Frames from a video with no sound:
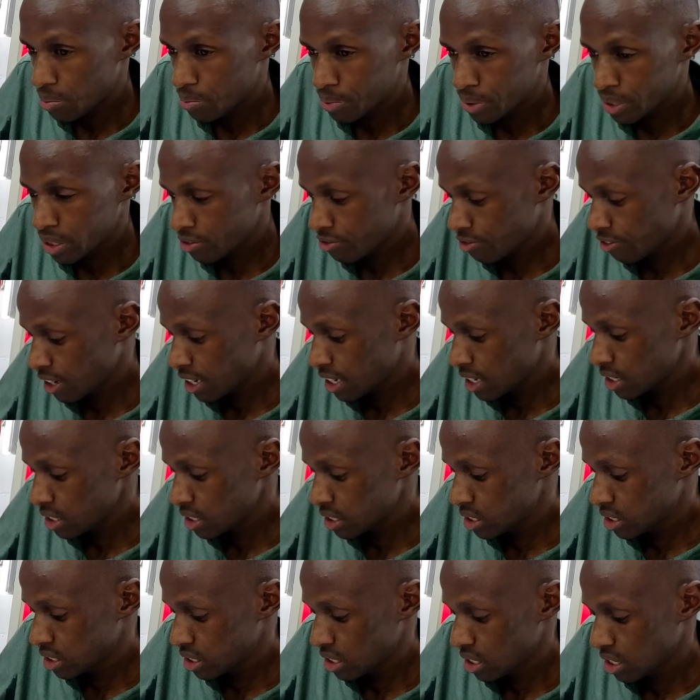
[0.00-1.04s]

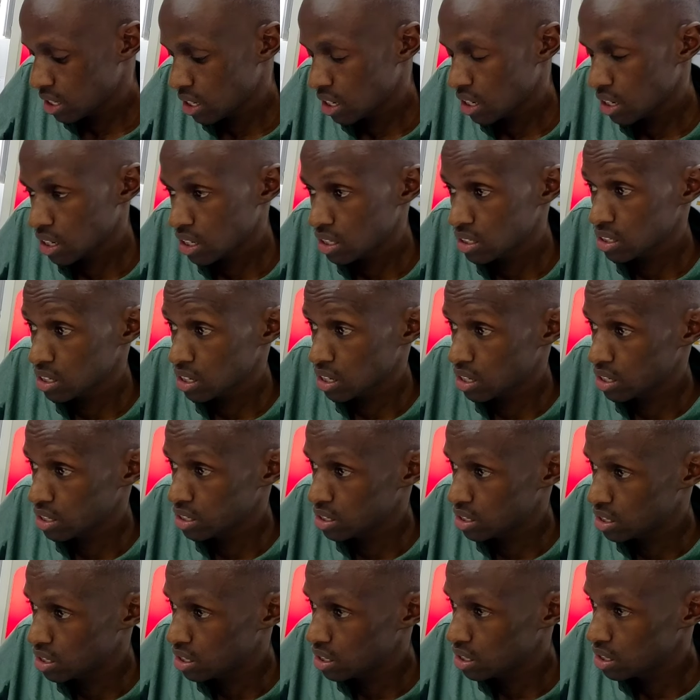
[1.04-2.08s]
pre-flash
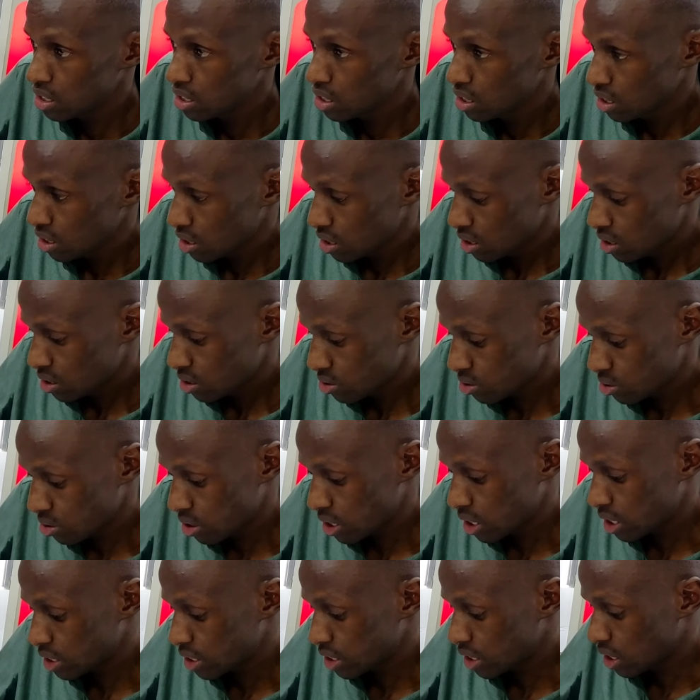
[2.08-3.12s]
cancellation, so
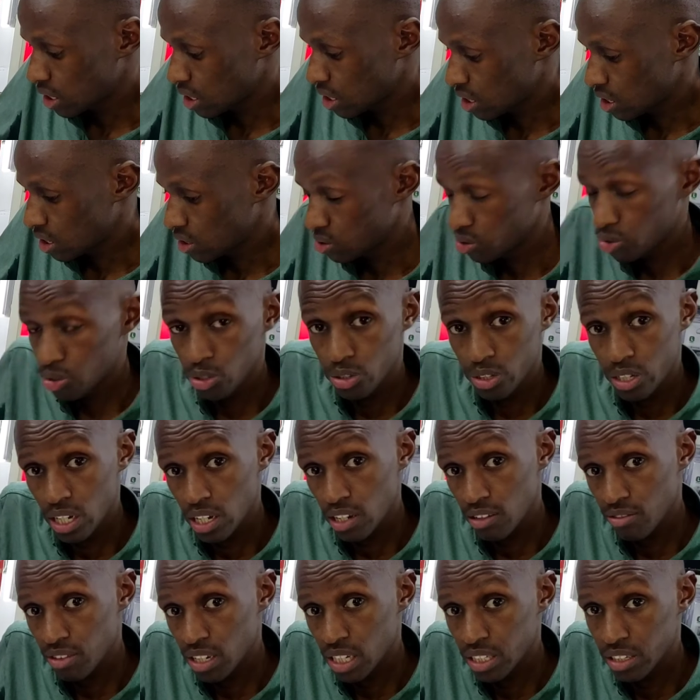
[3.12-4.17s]
that you don't
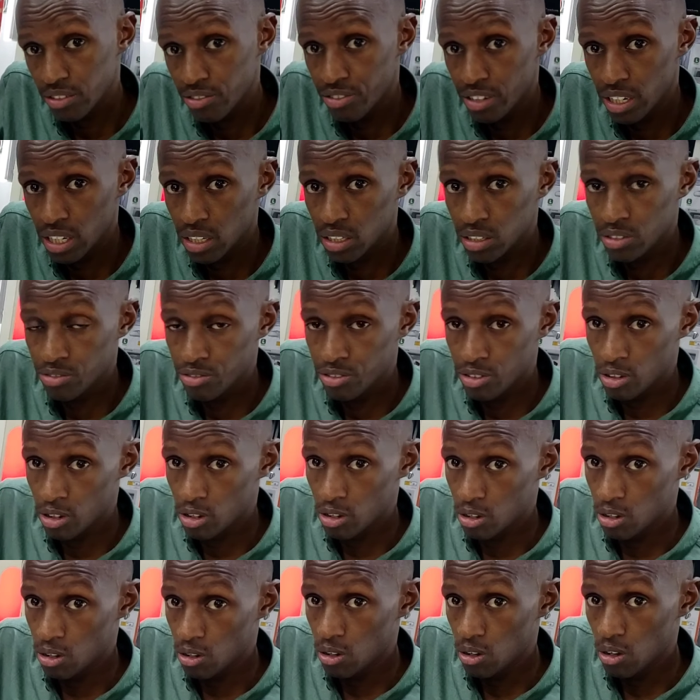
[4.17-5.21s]
have that effect
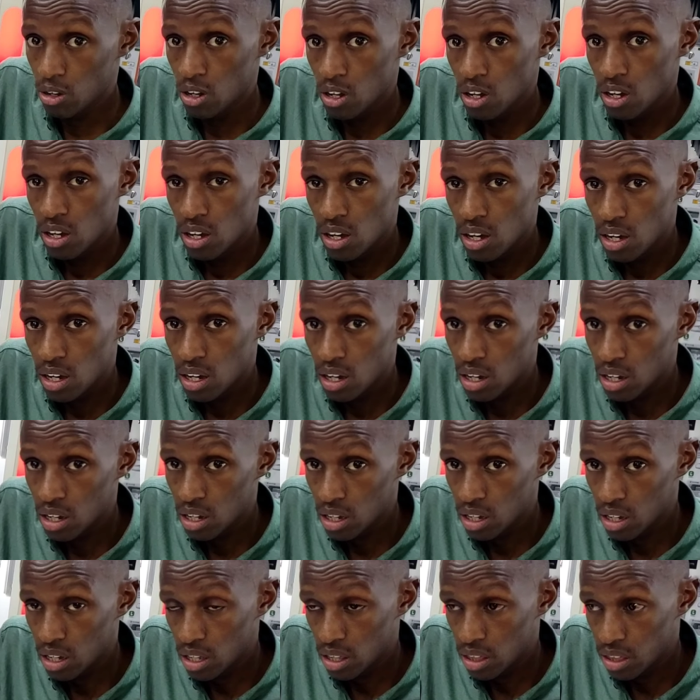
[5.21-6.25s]
for
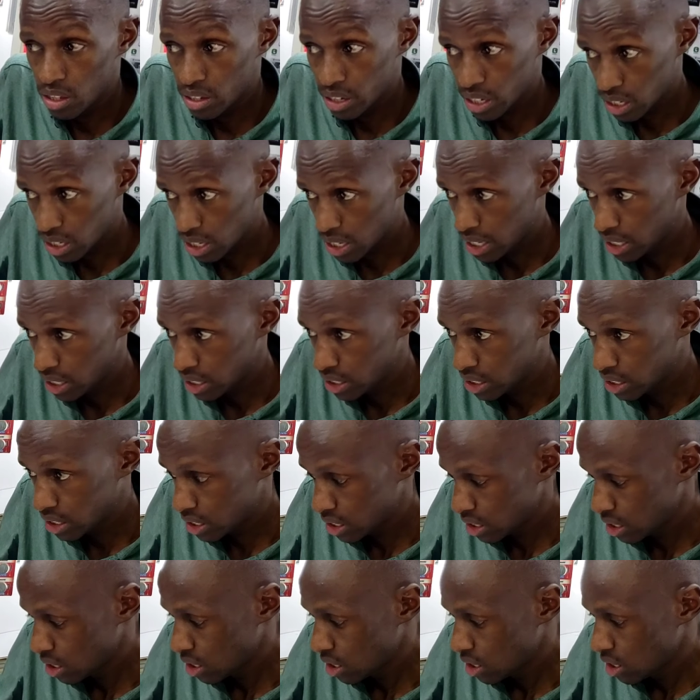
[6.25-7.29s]
the red light.